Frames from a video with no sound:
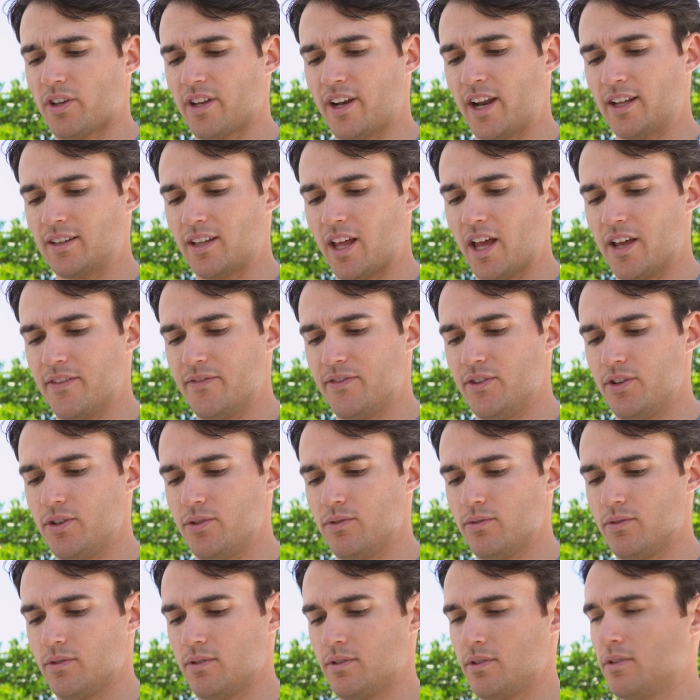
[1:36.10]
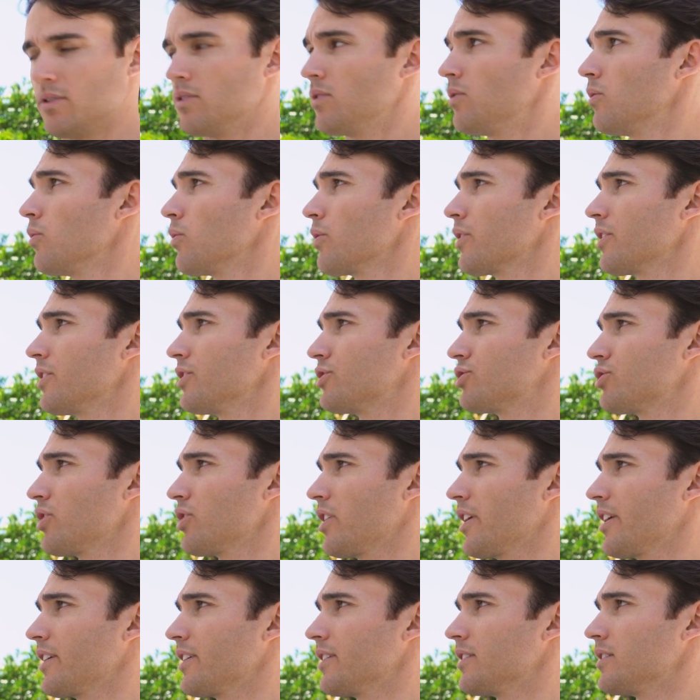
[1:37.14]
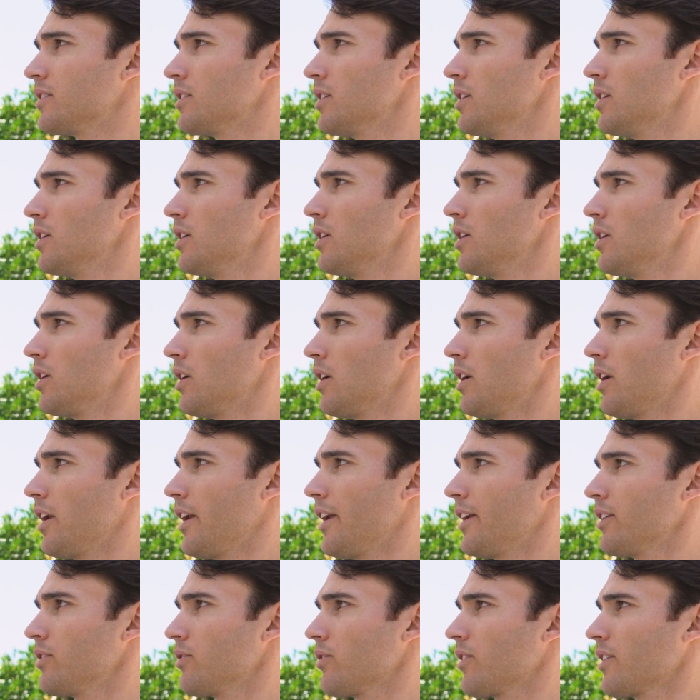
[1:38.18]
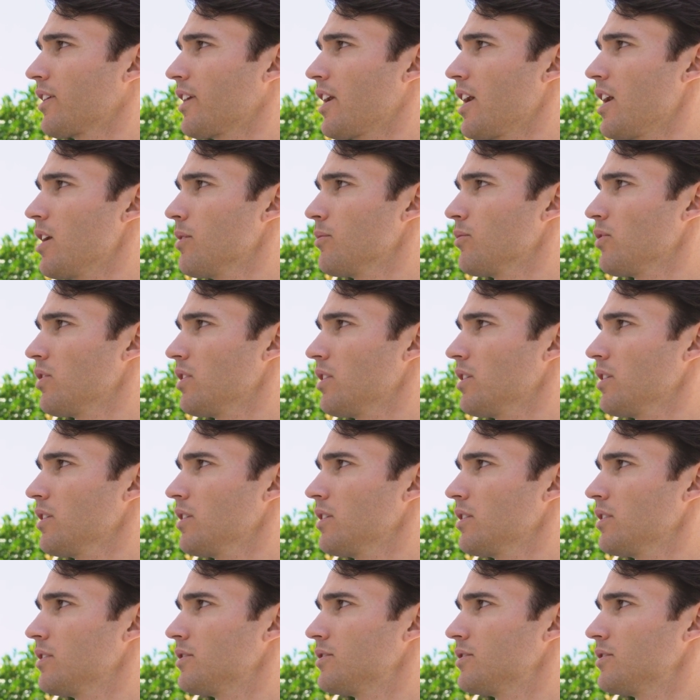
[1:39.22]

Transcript: looking at live view. We're gonna try and angle the camera